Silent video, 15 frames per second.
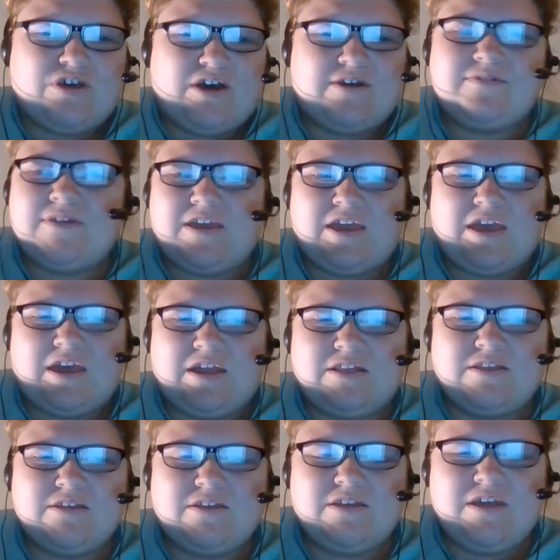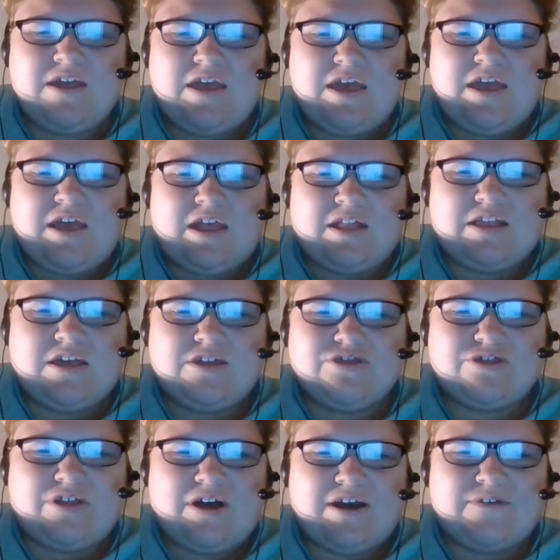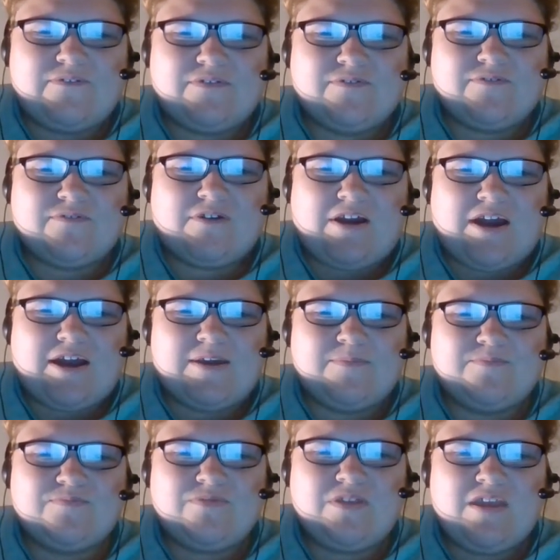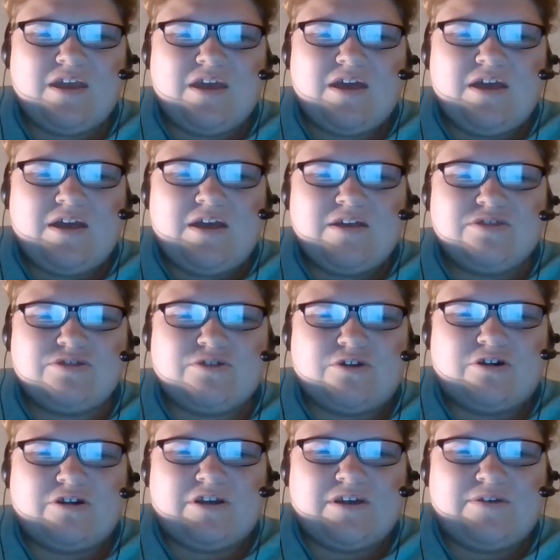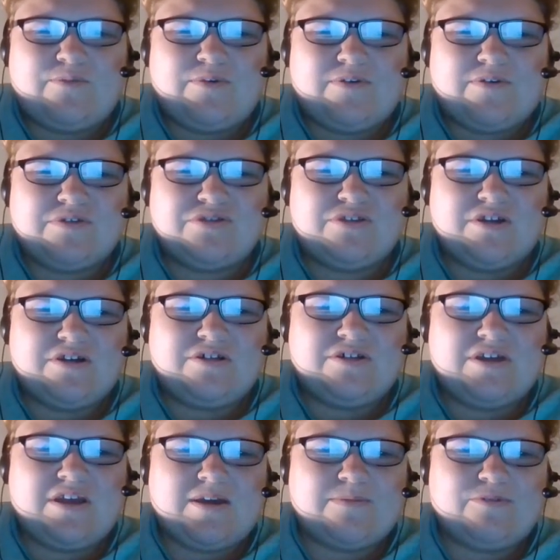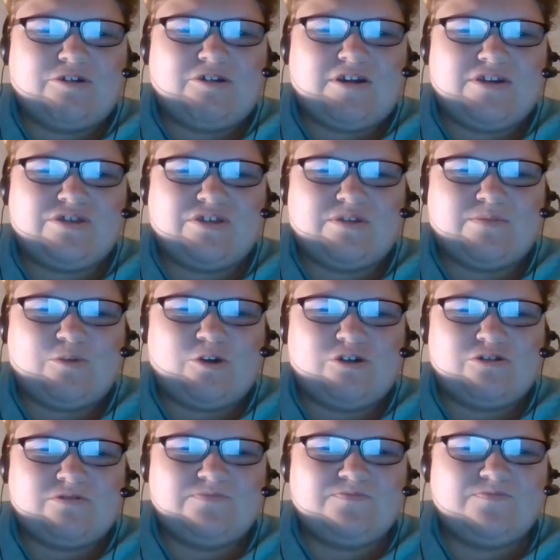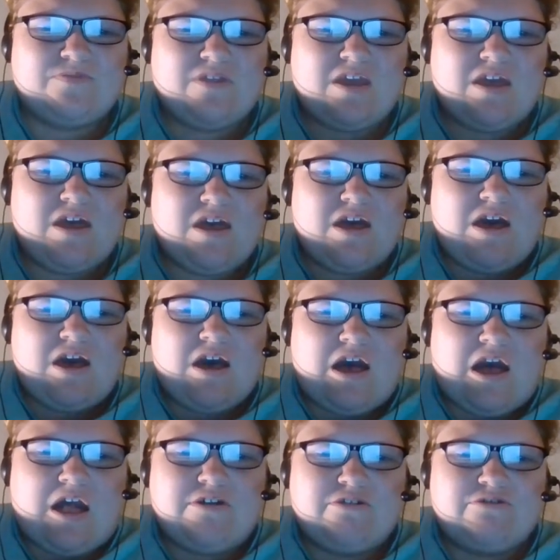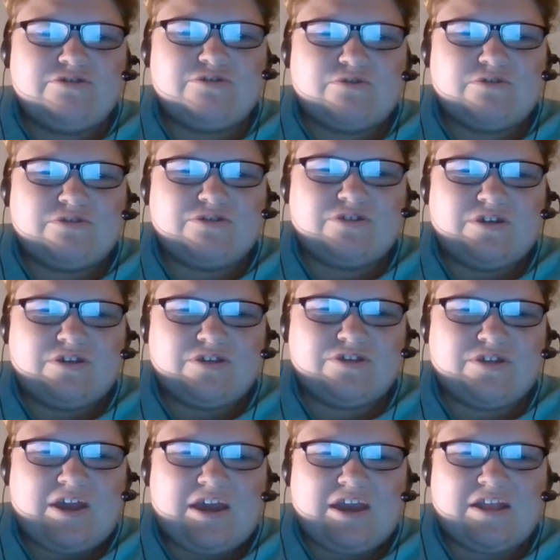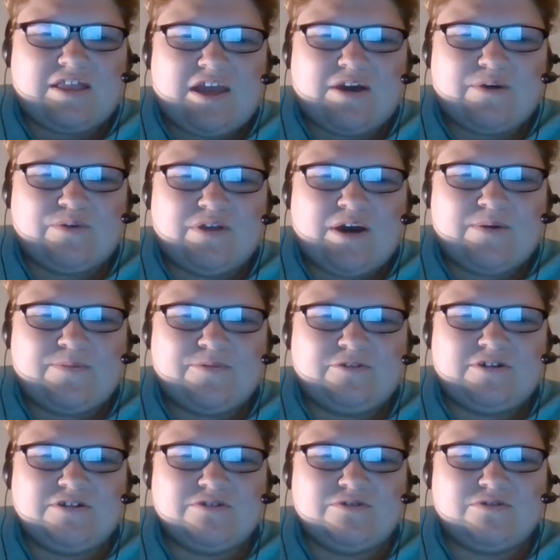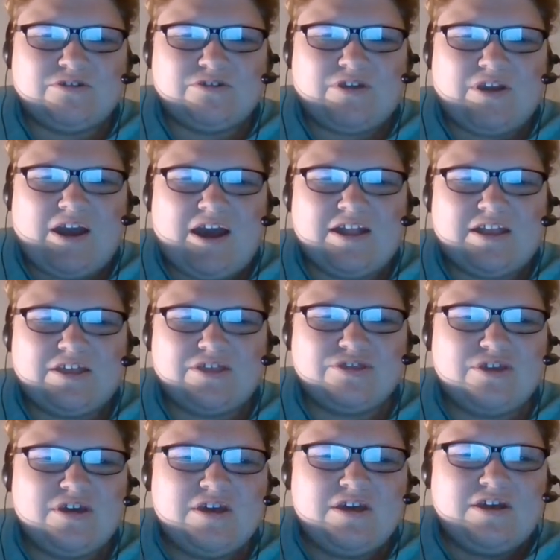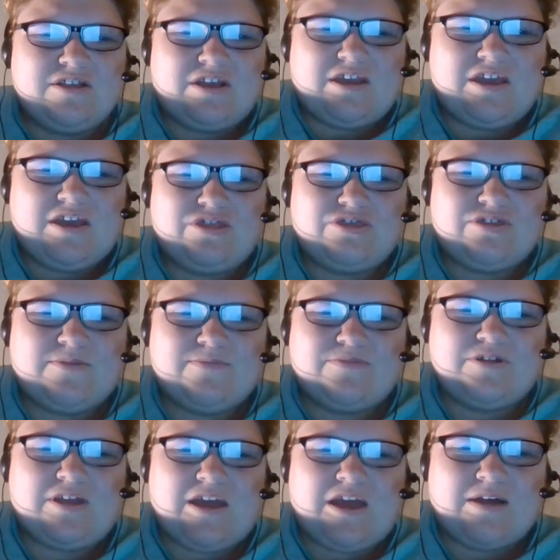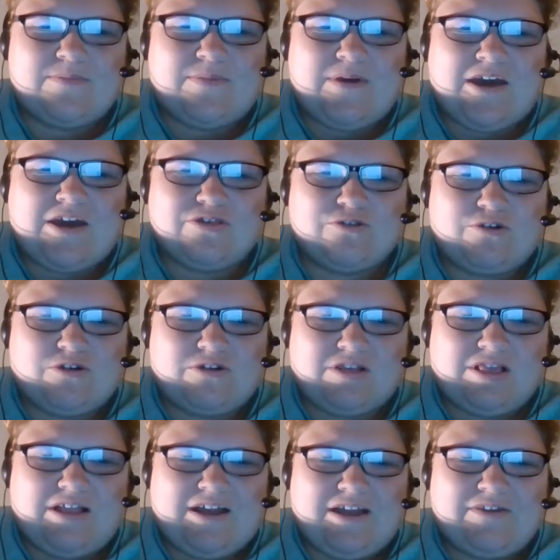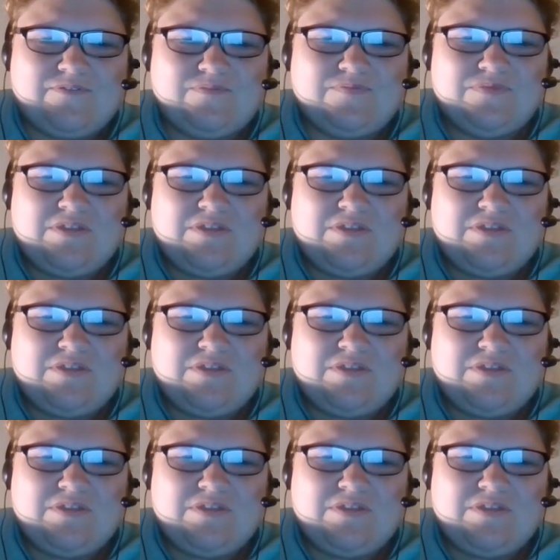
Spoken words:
of the kid in his life of crime started with stealing and progressing to murder. Other sources state that without parental guidance, the kid simply got a bad start to life.